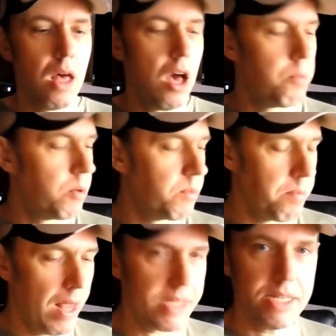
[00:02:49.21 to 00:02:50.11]
open up the
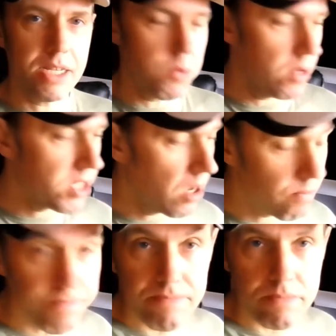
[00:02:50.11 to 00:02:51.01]
plastic as well. So,
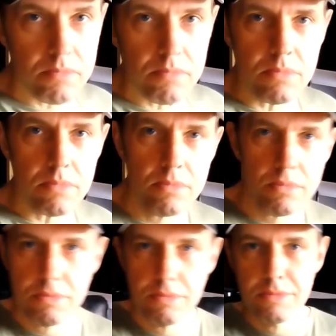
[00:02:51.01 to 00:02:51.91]

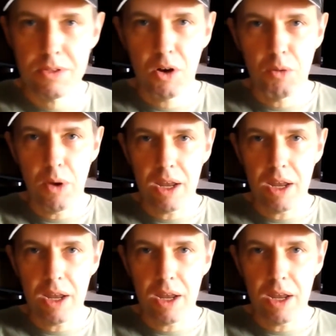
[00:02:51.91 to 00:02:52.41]
come well